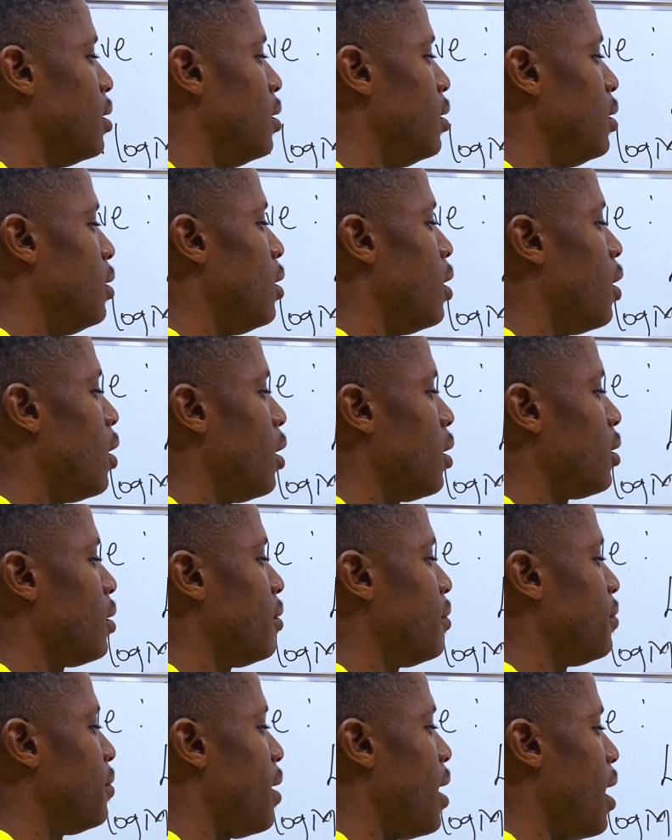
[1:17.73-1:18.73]
log
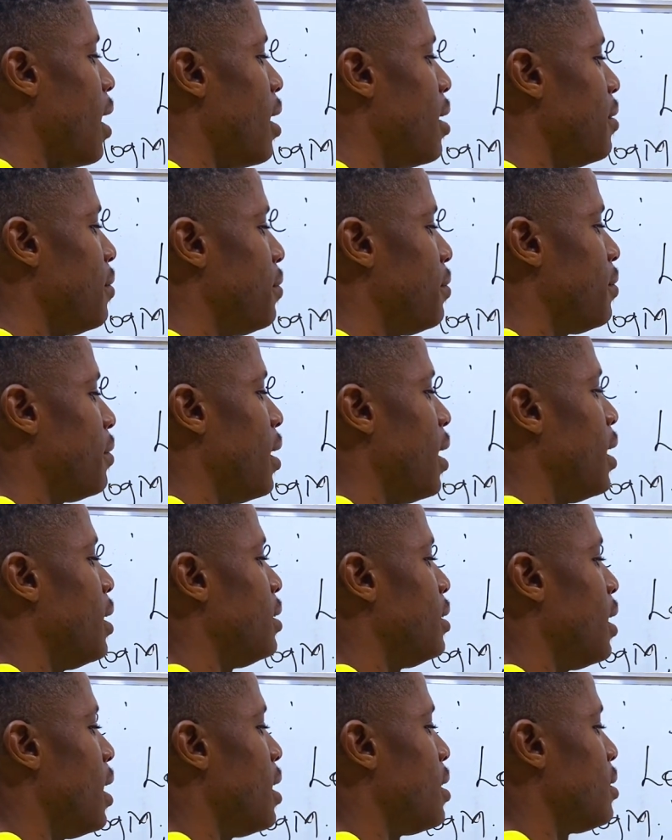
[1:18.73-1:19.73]
5,
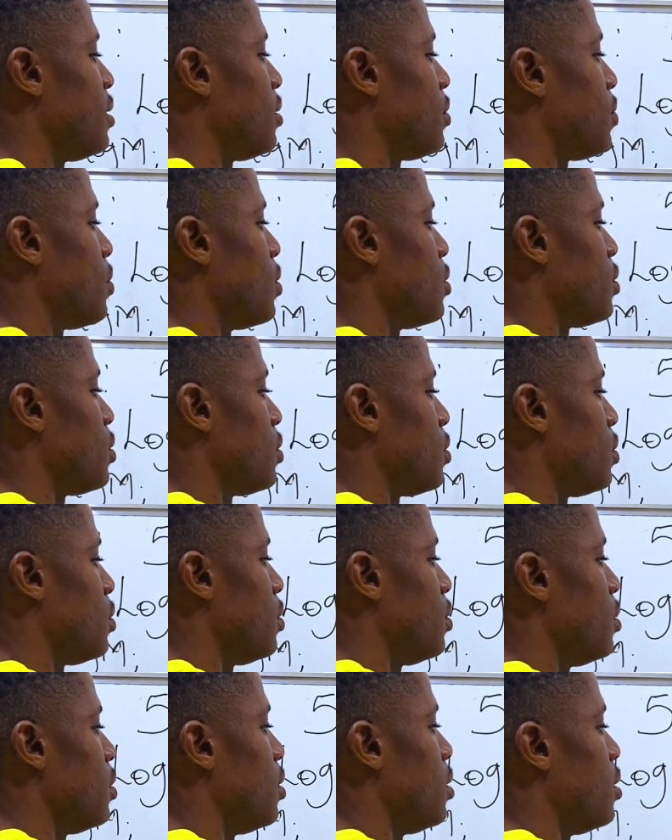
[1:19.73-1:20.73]
and that's equals to
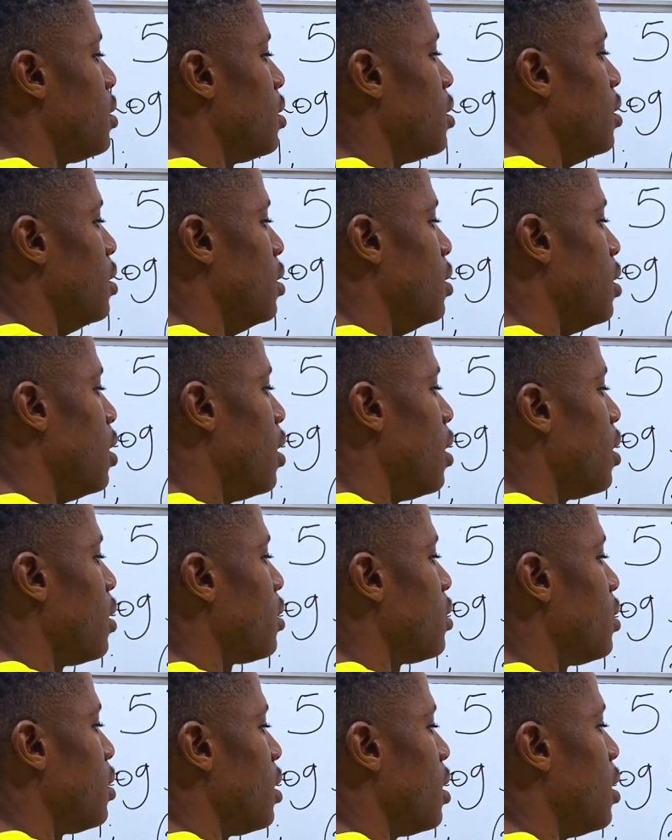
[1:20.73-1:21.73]

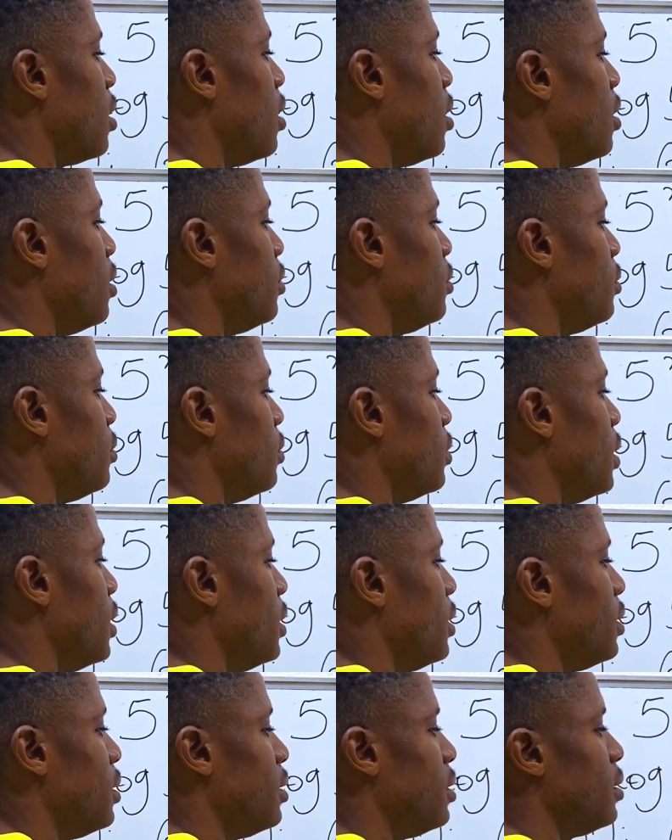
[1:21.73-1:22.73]
log 100.
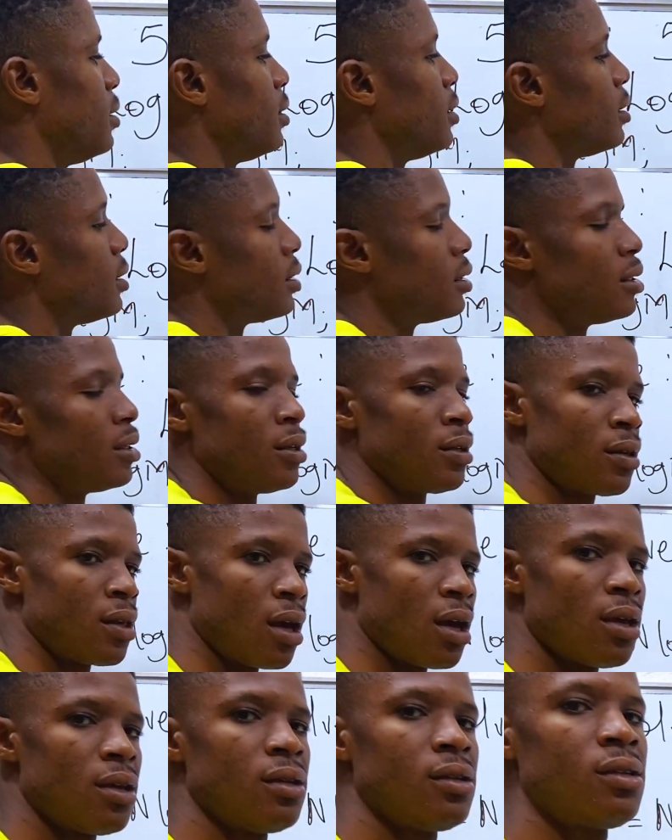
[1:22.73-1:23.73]

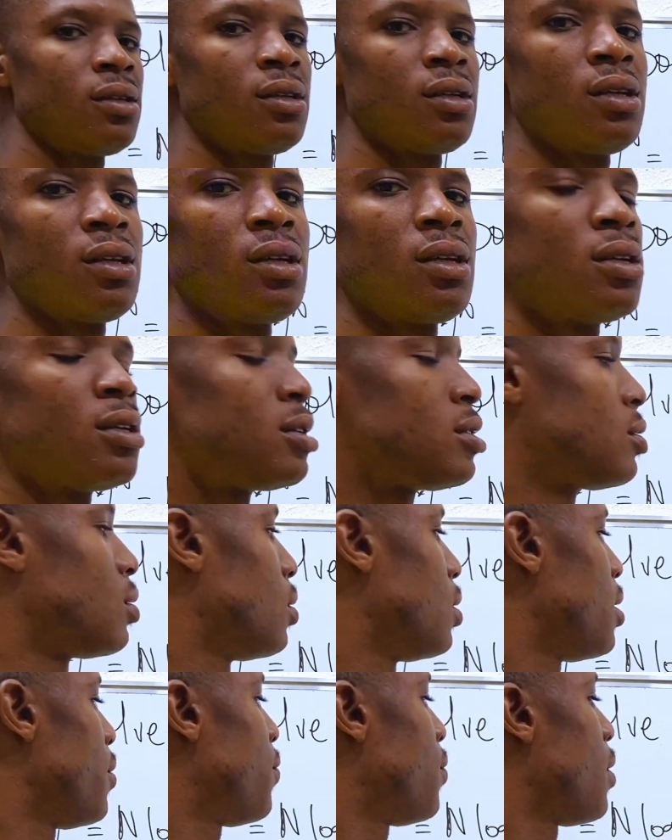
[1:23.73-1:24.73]
Okay,
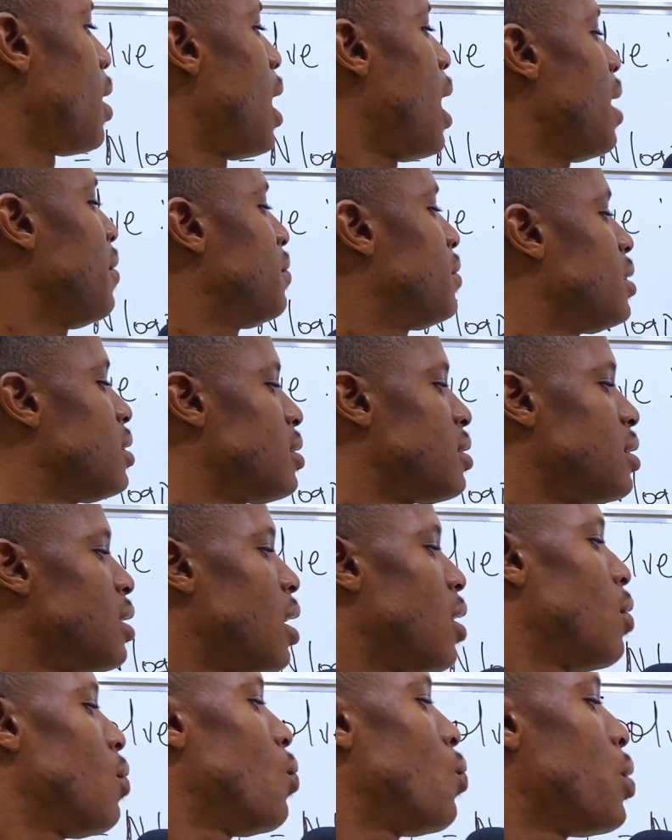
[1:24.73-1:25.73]
so if you have this
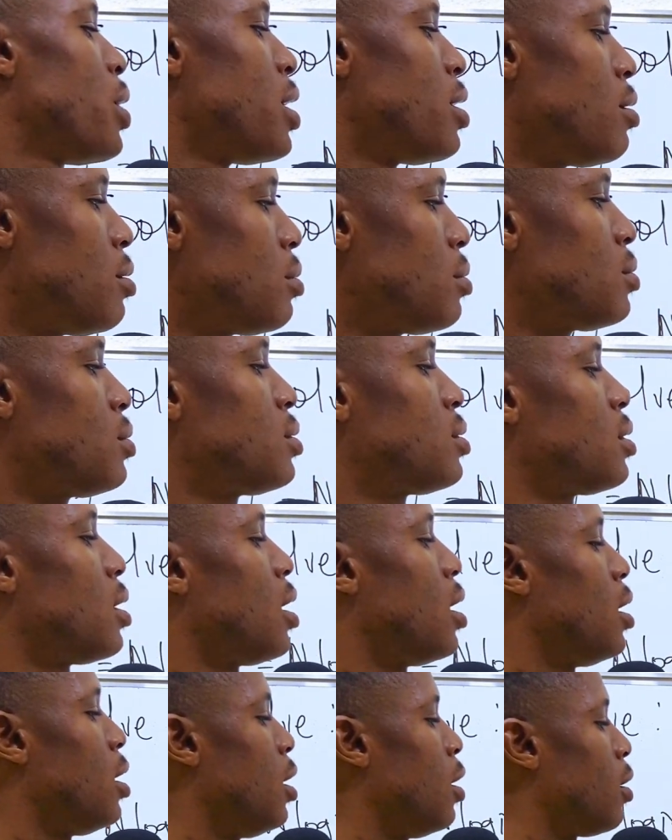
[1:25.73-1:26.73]
now, we use
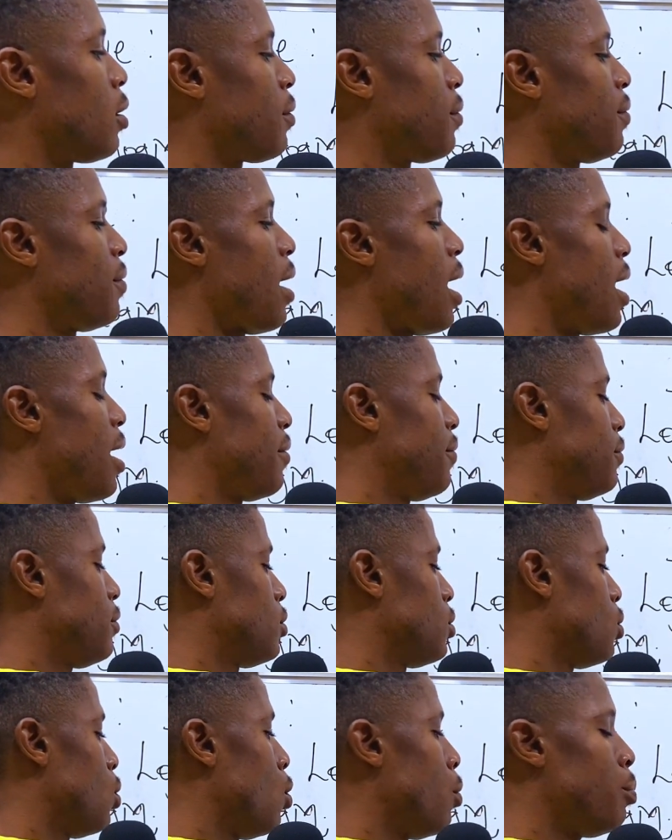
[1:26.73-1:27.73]
log 5
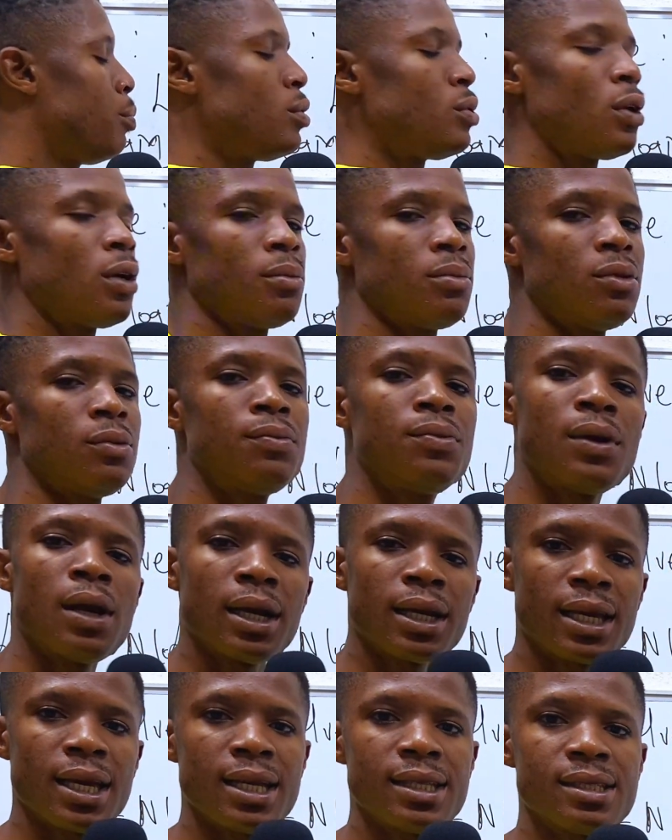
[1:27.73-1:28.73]
to open up the
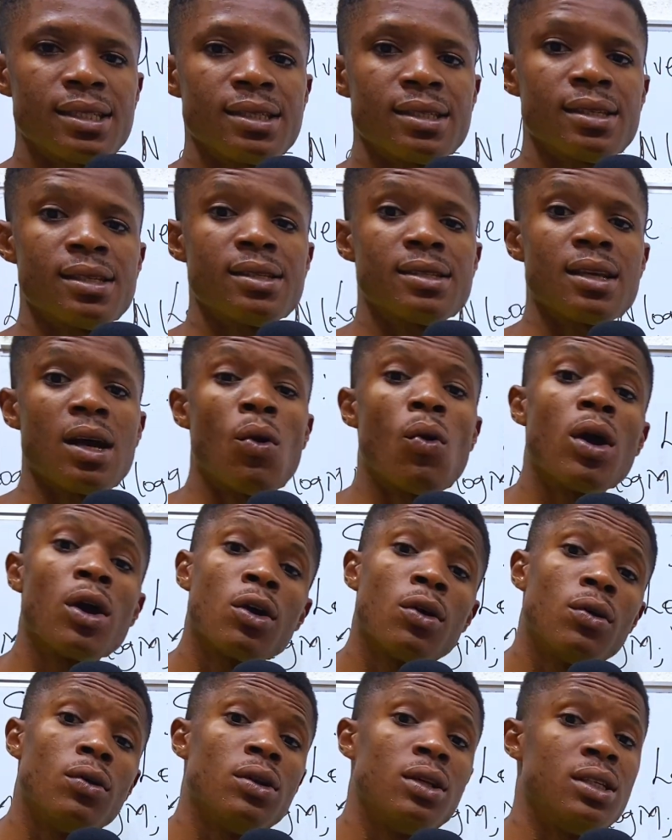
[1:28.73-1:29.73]
bracket since our
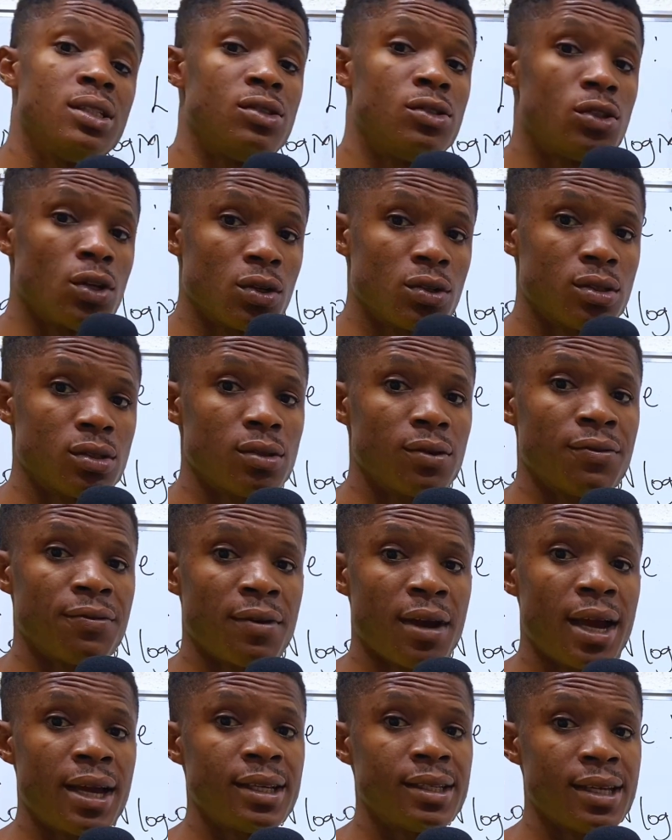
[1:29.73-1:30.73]
goal is just to
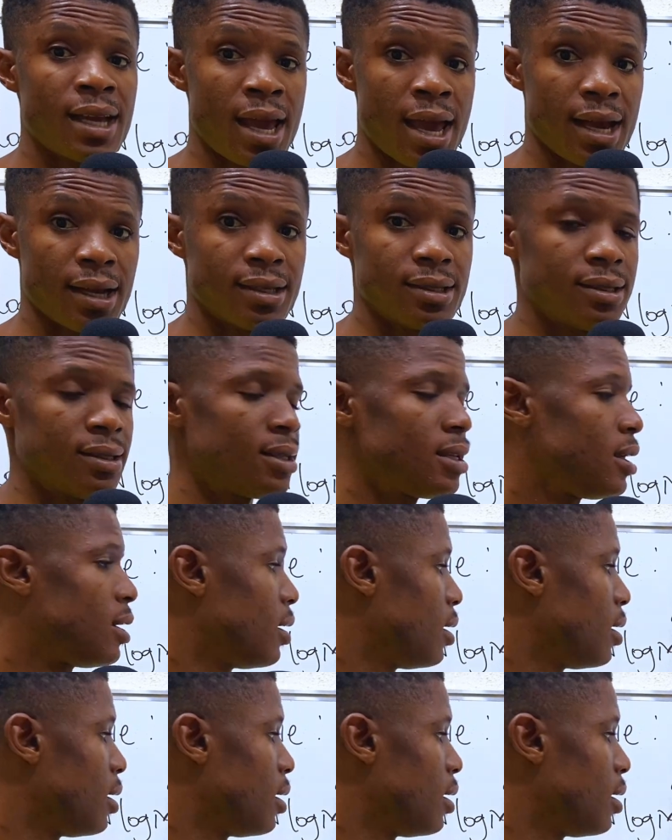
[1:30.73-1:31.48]
find x.